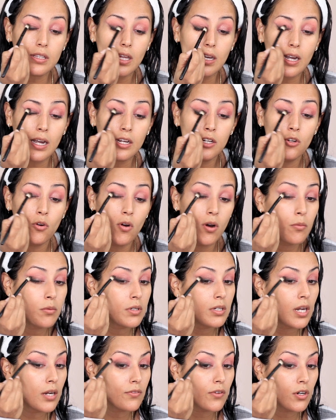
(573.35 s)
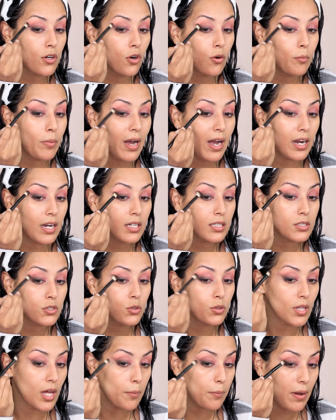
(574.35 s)
Like I know I would never go back
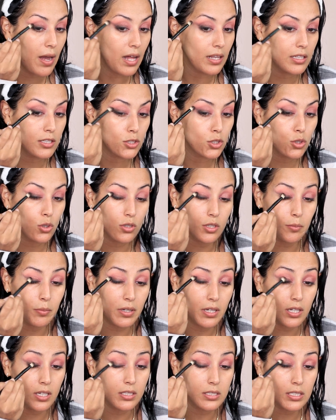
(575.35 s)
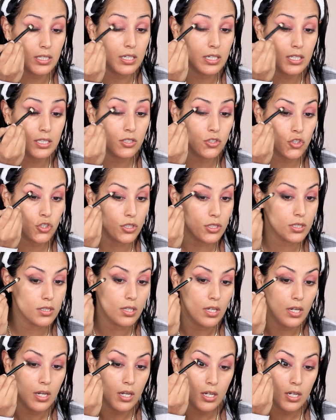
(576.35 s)
to that palette solely because it is just